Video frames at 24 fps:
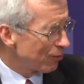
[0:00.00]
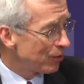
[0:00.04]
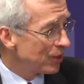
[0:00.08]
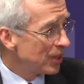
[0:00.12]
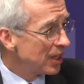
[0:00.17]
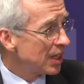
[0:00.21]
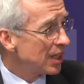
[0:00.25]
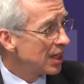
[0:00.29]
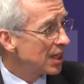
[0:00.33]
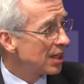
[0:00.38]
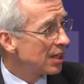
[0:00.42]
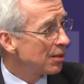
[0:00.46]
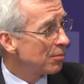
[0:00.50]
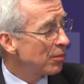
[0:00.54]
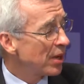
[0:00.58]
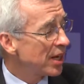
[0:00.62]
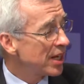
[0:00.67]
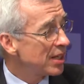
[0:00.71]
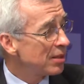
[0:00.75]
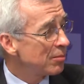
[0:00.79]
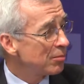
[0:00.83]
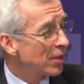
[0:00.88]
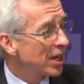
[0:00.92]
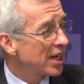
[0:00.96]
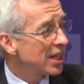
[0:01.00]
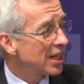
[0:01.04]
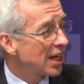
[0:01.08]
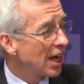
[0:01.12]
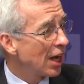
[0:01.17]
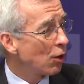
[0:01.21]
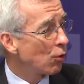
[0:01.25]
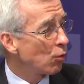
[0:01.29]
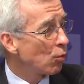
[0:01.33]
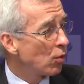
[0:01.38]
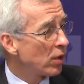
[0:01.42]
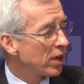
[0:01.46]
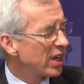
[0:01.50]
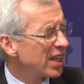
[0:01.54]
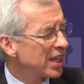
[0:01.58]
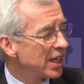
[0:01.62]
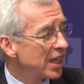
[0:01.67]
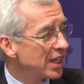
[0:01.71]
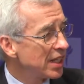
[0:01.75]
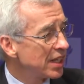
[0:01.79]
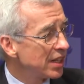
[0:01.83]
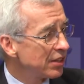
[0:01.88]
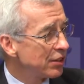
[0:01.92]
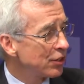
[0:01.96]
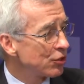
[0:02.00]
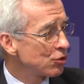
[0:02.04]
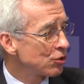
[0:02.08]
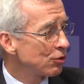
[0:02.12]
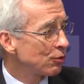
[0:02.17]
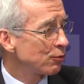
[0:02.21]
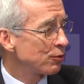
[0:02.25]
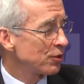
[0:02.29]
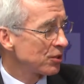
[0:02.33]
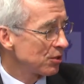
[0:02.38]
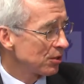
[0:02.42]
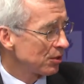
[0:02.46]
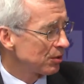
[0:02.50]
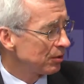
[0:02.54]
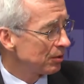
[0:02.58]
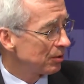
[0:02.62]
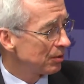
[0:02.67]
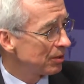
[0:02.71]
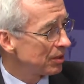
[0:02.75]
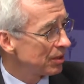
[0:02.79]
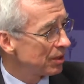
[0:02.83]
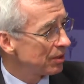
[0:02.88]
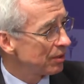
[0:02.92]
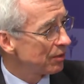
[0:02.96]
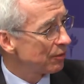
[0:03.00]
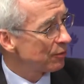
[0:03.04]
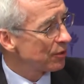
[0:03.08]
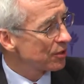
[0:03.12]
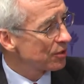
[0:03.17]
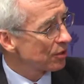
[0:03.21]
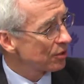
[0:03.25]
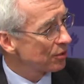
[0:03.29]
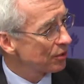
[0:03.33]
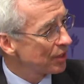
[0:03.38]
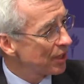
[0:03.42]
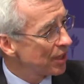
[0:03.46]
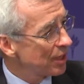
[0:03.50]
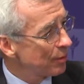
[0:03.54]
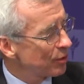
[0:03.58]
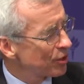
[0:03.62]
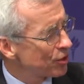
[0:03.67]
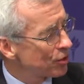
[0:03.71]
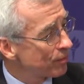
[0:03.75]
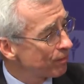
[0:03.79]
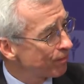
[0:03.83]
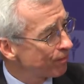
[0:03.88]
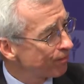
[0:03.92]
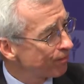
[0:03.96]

it, it, uh, might, might outweigh any additional physical, uh, physical damage.